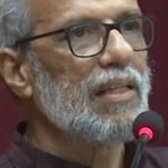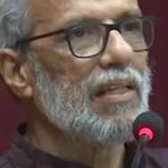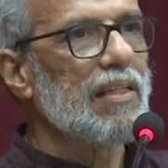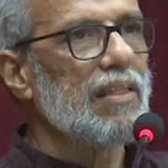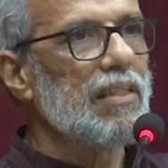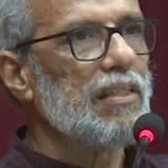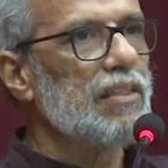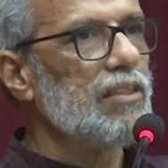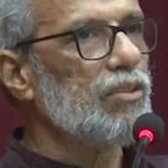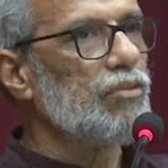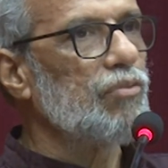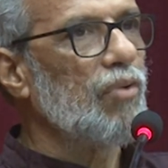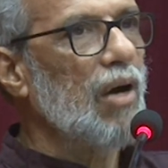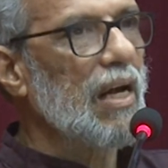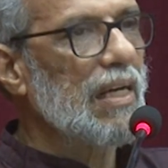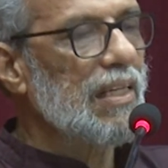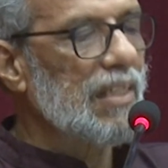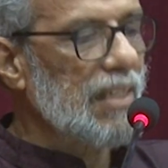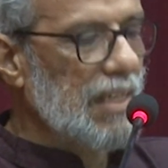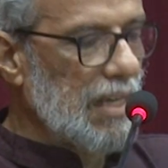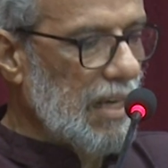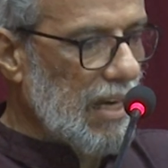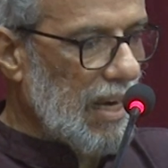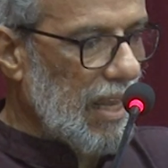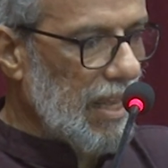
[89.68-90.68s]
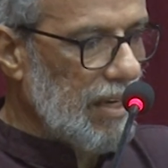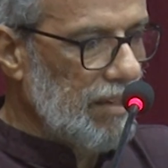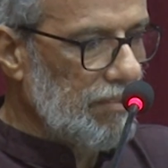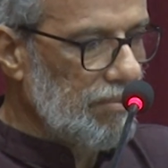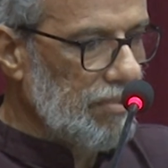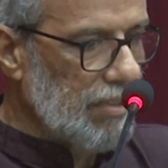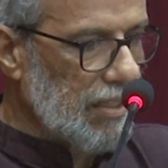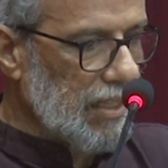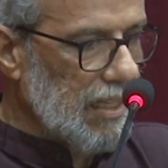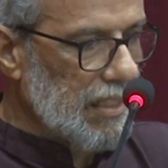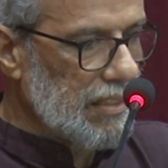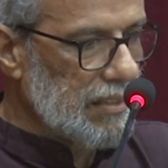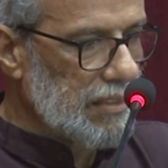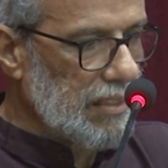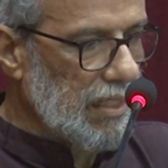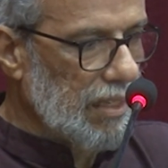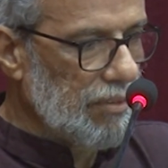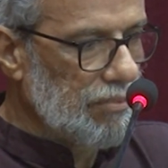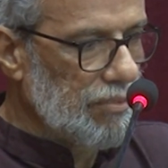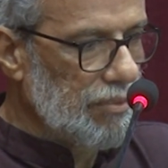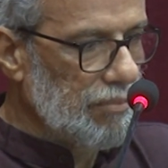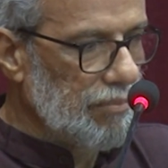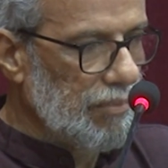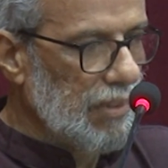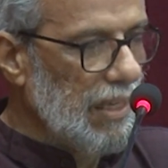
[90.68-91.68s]
This is one clarification I
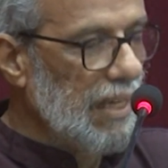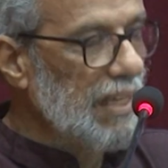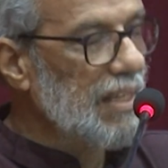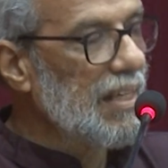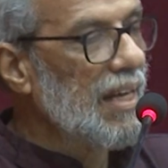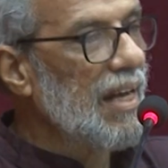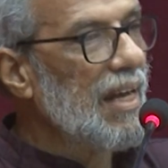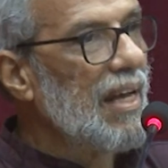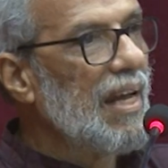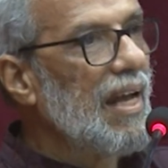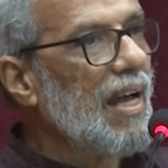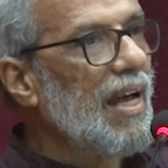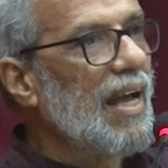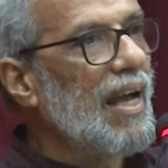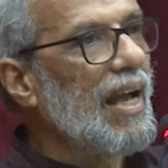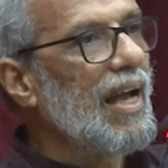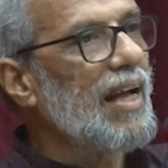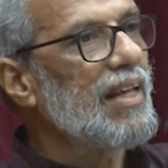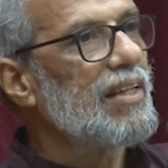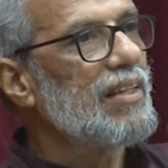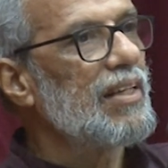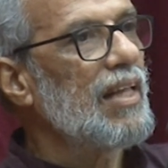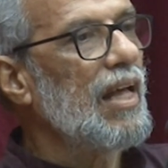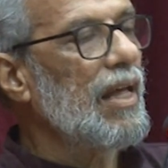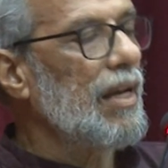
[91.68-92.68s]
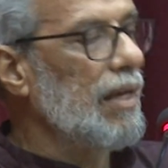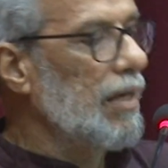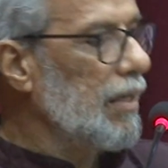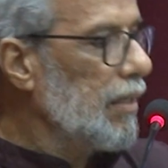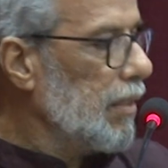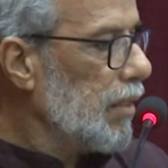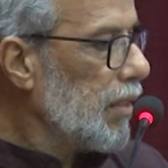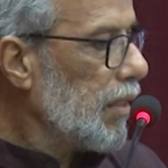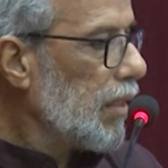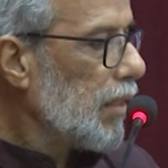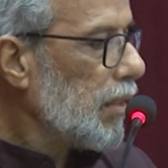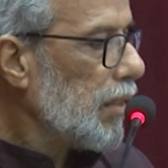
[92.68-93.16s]
have to make. And then